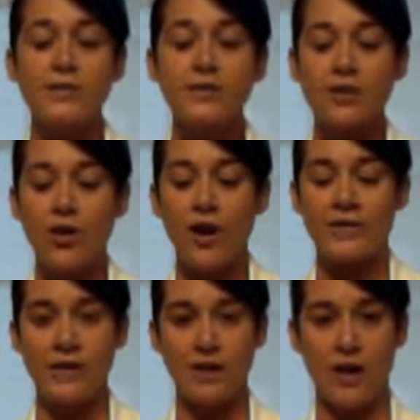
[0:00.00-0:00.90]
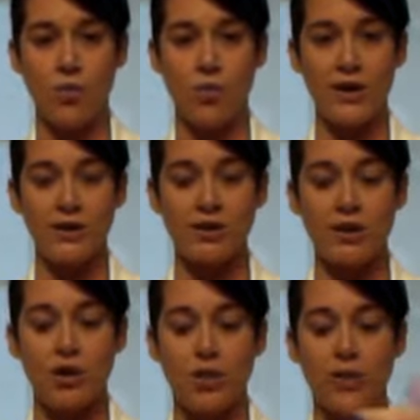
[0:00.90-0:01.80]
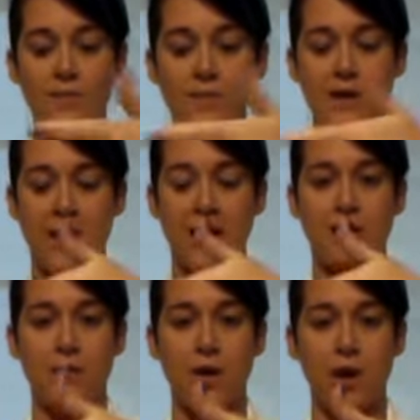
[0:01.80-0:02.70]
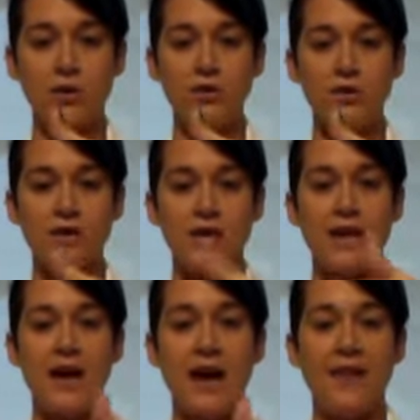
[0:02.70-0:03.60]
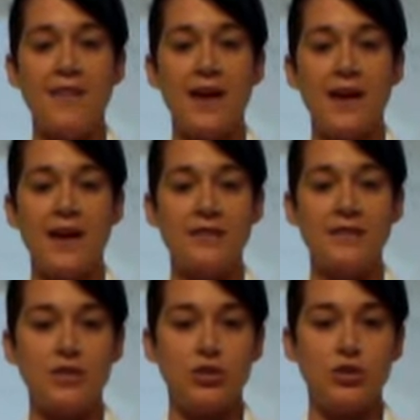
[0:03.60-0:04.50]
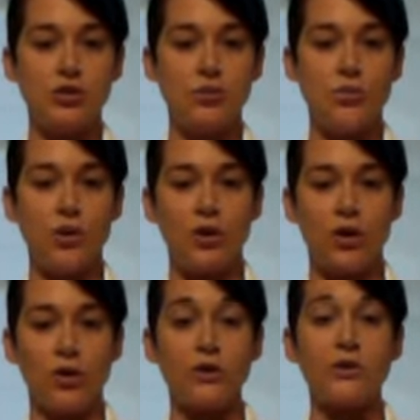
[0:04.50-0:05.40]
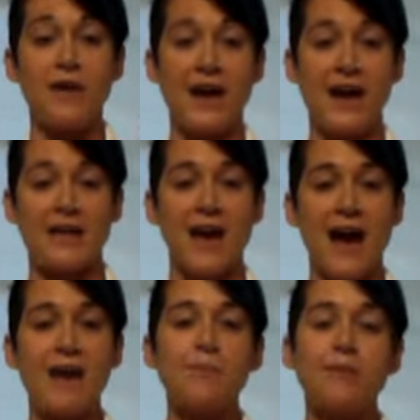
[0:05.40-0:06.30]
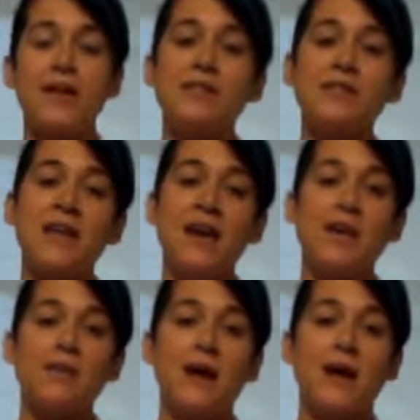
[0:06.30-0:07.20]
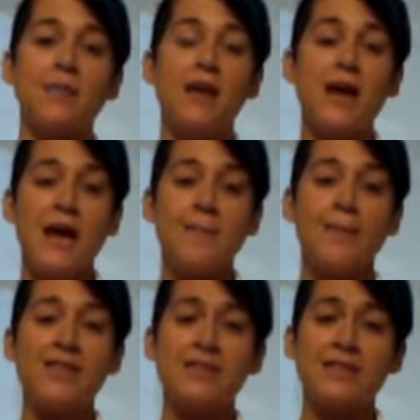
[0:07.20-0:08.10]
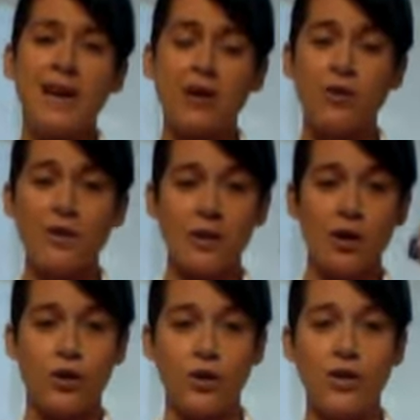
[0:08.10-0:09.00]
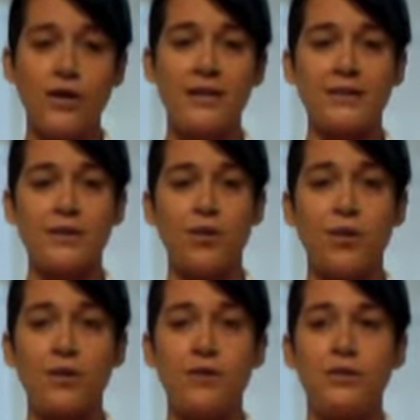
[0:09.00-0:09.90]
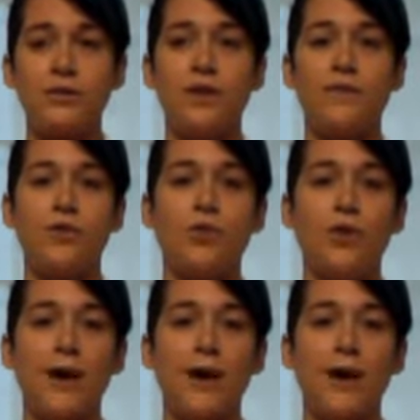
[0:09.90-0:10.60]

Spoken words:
So I did a 1-inch curl right behind the part, and then I did 2 more curls behind that, but I staggered them, and by staggering the curl, it's going to give you